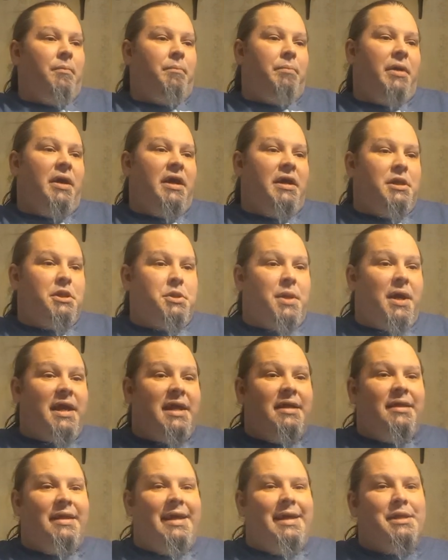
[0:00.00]
But
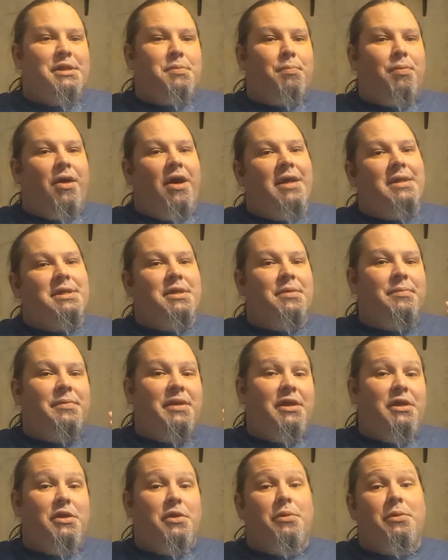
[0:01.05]
Dragonlance brought
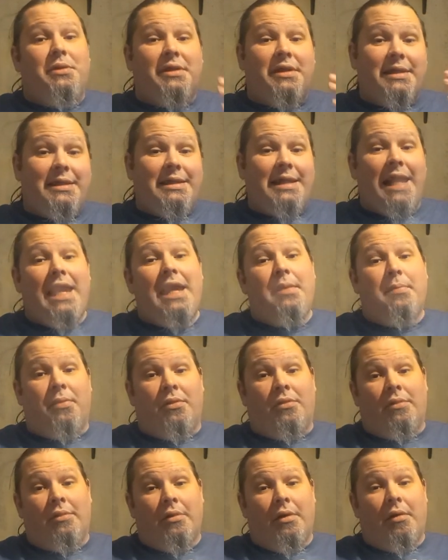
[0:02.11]
something new to the
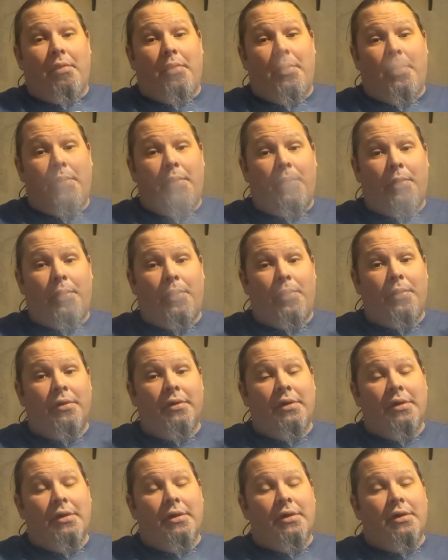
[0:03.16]
table.
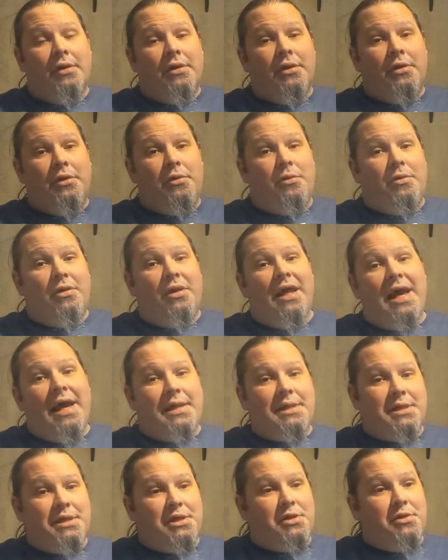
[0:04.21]
New
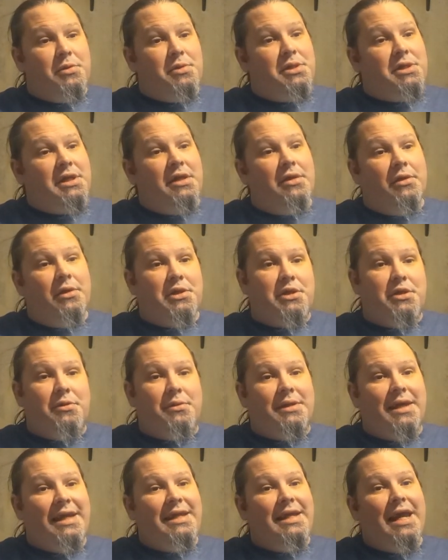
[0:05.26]
classes, new skills, new
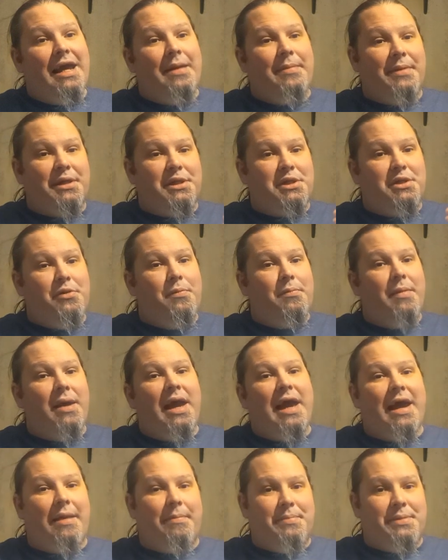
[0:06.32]
dynamics, new
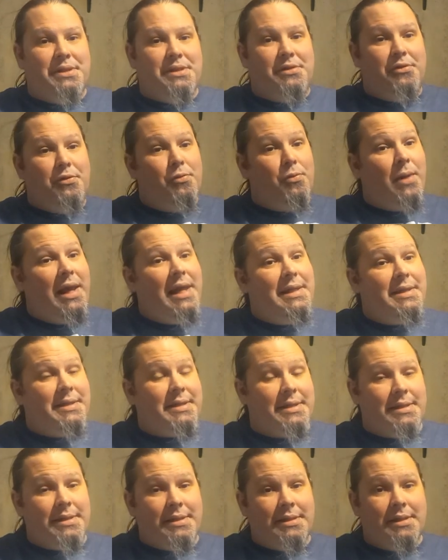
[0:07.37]
maps, new
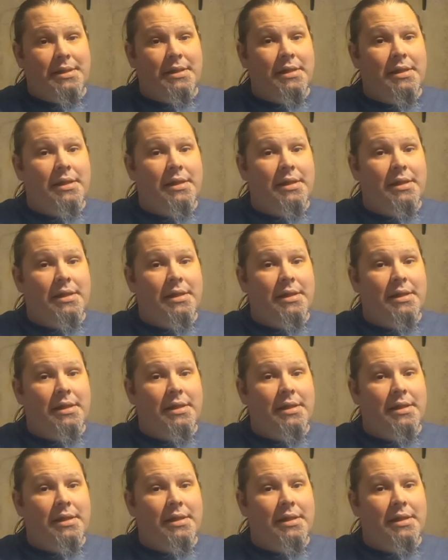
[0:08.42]
races.